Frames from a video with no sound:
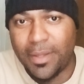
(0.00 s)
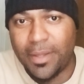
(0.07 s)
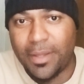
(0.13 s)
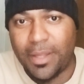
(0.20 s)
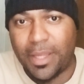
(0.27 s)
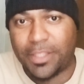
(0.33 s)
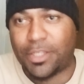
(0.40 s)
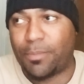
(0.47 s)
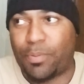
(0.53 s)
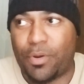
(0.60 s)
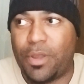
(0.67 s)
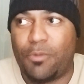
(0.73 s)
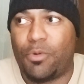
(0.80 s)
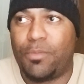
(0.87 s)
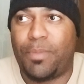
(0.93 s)
It's a,
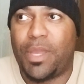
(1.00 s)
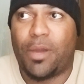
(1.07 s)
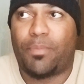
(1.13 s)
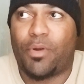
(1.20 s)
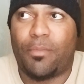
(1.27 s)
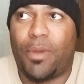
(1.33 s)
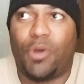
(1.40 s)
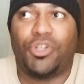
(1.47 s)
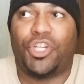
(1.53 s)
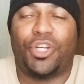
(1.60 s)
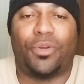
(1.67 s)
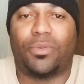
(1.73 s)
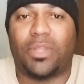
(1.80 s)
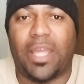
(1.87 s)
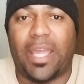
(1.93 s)
it would be a
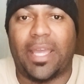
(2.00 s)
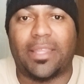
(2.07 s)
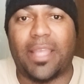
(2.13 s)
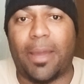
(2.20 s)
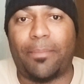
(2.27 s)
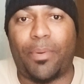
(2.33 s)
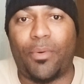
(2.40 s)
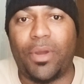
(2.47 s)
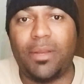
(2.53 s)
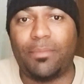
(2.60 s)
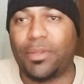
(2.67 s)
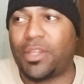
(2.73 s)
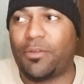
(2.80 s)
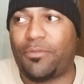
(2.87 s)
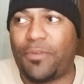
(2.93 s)
promotional thing at that point,
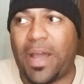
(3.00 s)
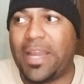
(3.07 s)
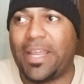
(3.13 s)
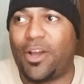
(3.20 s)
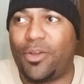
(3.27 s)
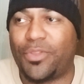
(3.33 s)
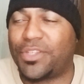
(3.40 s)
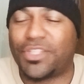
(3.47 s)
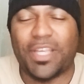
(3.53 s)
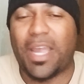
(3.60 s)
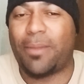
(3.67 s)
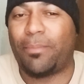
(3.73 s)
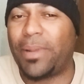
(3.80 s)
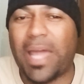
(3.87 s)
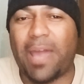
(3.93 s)
but they're fighting on the
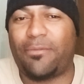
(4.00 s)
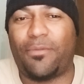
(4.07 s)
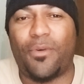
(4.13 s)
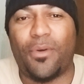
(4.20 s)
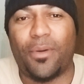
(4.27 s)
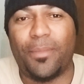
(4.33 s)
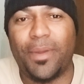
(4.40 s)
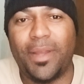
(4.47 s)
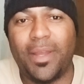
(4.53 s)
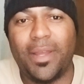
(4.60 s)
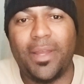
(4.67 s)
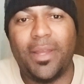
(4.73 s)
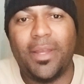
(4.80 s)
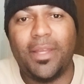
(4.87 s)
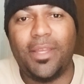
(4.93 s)
same platform.
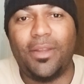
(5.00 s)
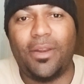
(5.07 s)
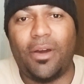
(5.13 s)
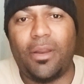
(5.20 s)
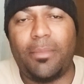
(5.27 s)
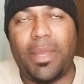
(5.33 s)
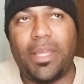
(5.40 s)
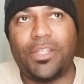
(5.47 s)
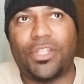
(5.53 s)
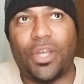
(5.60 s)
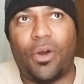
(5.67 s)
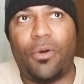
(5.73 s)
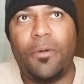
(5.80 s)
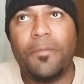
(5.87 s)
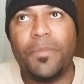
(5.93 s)
You know what I mean?
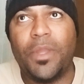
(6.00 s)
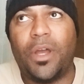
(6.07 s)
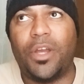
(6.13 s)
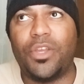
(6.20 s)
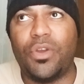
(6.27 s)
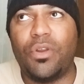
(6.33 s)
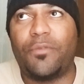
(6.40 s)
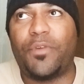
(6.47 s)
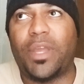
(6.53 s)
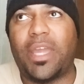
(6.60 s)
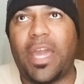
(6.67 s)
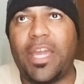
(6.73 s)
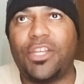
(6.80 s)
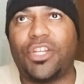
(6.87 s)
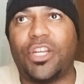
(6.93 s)
So a
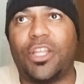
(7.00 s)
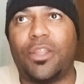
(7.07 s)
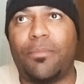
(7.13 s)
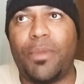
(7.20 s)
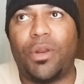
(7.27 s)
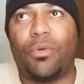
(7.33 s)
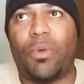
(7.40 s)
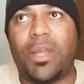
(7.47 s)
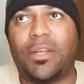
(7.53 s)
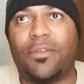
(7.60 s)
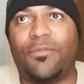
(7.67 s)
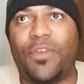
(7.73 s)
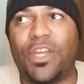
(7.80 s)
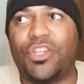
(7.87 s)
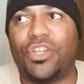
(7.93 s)
unification in the middleweight
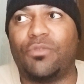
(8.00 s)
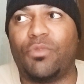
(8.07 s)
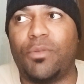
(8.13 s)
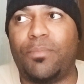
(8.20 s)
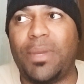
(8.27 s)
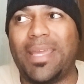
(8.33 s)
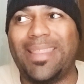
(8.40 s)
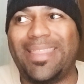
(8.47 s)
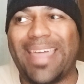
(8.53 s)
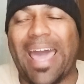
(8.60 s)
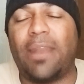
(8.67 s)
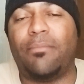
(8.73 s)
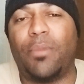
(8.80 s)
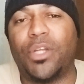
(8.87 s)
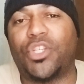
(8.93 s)
division would be
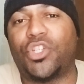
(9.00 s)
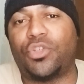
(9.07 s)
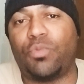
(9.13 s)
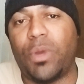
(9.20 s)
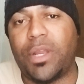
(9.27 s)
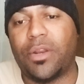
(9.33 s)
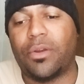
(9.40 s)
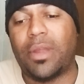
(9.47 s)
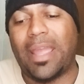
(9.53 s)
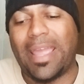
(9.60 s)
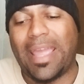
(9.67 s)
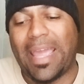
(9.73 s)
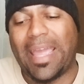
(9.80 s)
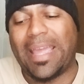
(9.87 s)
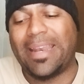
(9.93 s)
that much sweeter.
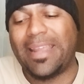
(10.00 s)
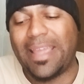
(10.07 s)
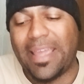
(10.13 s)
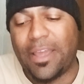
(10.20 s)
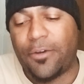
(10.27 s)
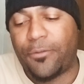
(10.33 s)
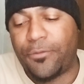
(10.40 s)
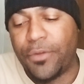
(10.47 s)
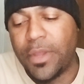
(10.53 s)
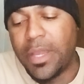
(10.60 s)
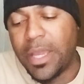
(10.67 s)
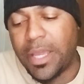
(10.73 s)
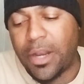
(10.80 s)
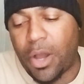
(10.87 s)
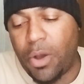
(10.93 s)
And if,
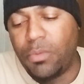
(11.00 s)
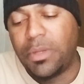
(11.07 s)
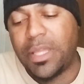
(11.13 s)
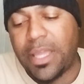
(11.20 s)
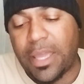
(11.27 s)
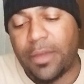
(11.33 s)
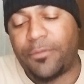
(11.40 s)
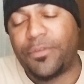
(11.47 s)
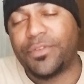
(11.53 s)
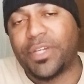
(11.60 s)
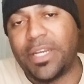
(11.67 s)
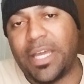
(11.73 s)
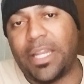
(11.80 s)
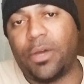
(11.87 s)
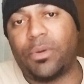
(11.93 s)
and only if
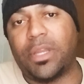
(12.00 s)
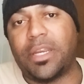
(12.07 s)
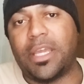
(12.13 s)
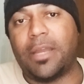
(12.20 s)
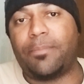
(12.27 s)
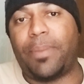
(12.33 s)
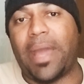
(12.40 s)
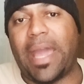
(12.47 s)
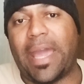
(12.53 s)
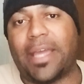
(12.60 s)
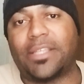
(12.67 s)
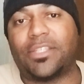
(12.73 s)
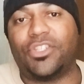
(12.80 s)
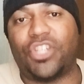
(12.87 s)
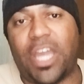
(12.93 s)
Canelo can get
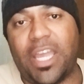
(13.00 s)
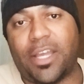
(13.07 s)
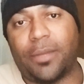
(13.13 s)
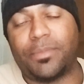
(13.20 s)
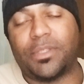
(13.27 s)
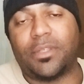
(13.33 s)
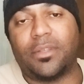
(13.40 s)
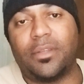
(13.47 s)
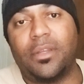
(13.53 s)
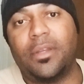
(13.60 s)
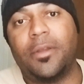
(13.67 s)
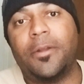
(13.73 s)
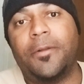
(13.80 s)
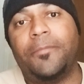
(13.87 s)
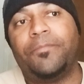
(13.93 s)
past Jacobs,
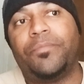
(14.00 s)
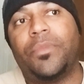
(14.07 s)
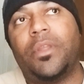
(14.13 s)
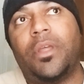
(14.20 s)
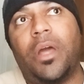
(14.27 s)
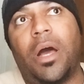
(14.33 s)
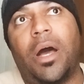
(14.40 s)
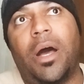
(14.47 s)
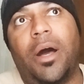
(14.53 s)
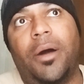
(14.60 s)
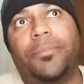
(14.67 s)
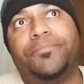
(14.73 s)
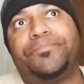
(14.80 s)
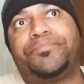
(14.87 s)
um,